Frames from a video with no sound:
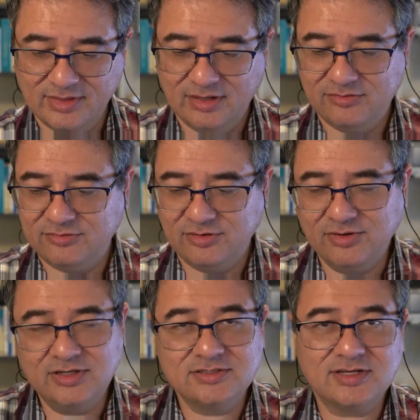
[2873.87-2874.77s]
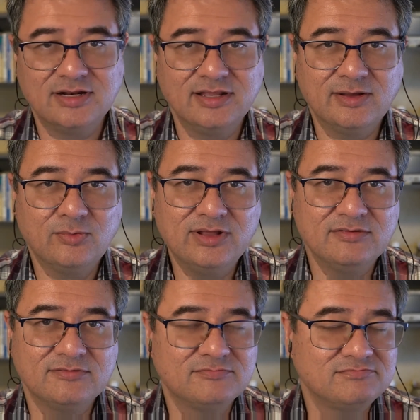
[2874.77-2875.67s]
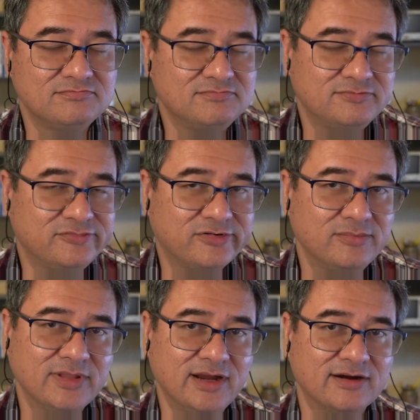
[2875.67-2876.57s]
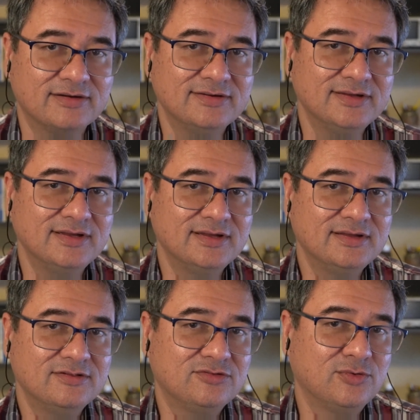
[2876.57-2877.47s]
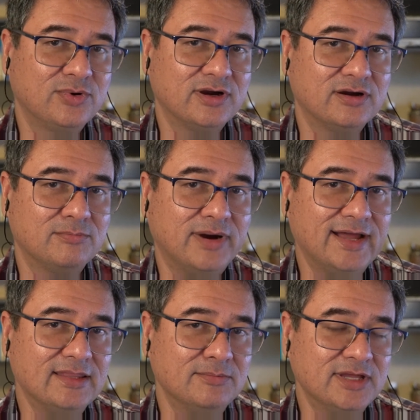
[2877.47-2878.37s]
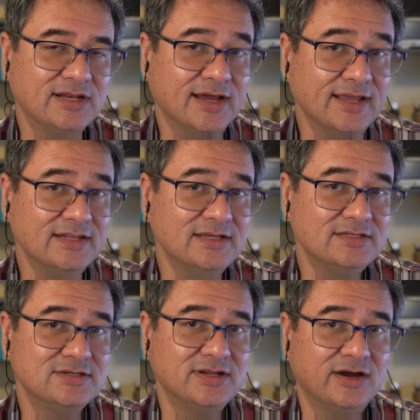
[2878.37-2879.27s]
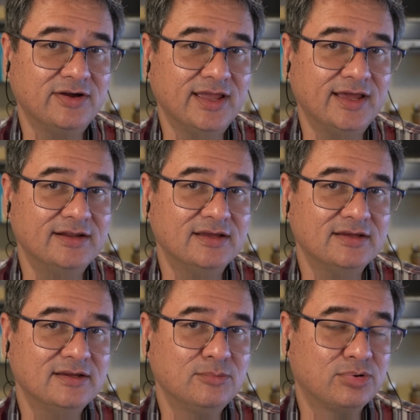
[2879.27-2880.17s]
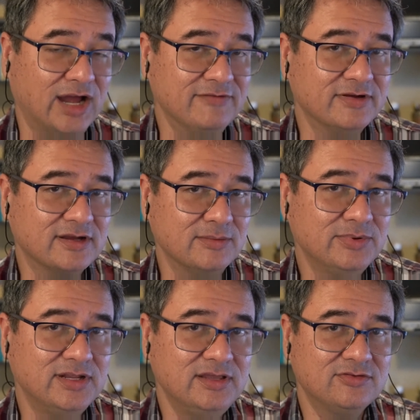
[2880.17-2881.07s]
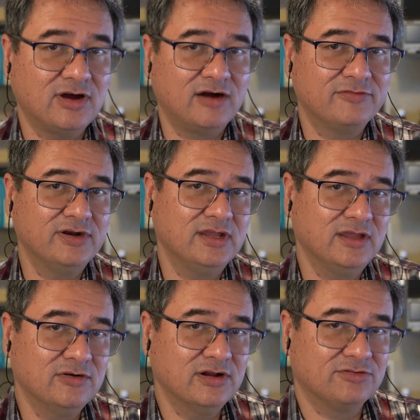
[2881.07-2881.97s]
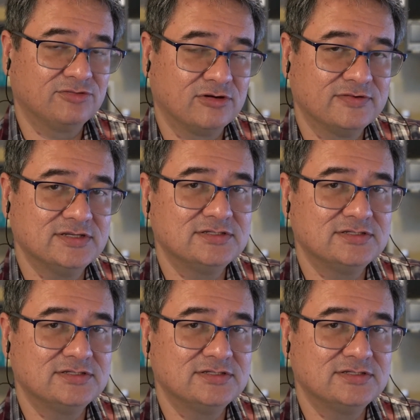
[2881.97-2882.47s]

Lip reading: And so it just kind of like went from there to where by the mid 90s, you now had private companies offering internet service